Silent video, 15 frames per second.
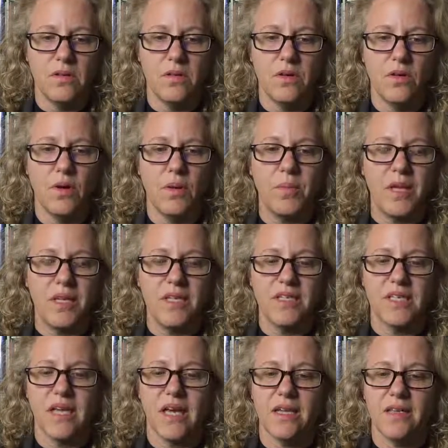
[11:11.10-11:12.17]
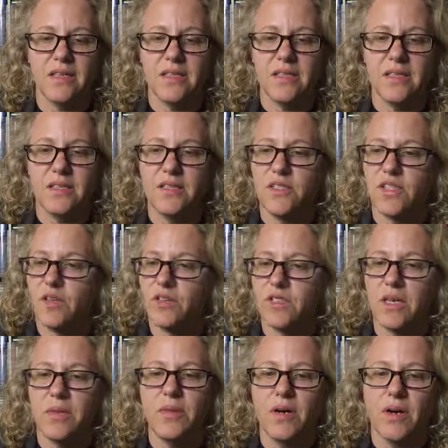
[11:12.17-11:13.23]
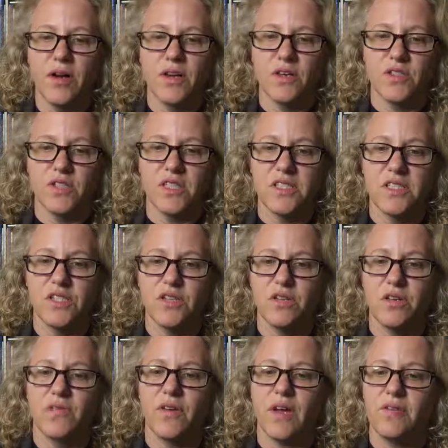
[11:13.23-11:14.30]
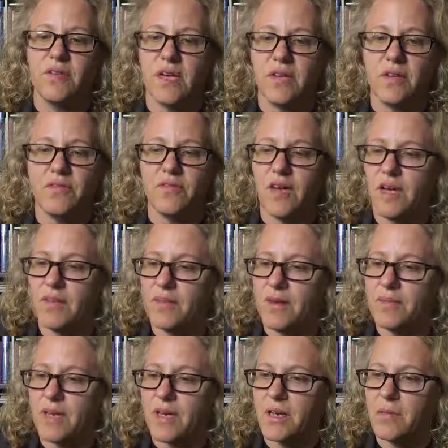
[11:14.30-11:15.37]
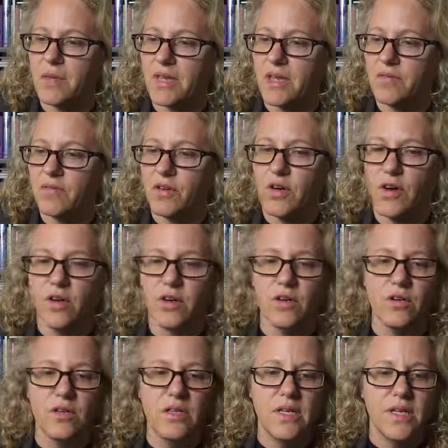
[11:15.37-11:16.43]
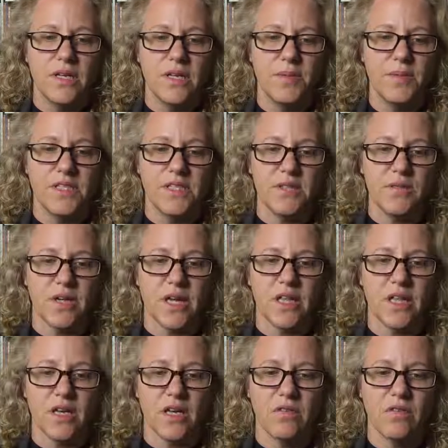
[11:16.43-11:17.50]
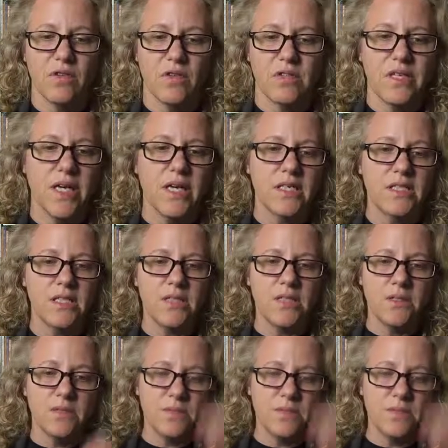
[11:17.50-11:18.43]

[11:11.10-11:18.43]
Oh, I may need to get, so some articles, this is $35.95. I'm not going to pay that for an article. Let me see when I click on full text.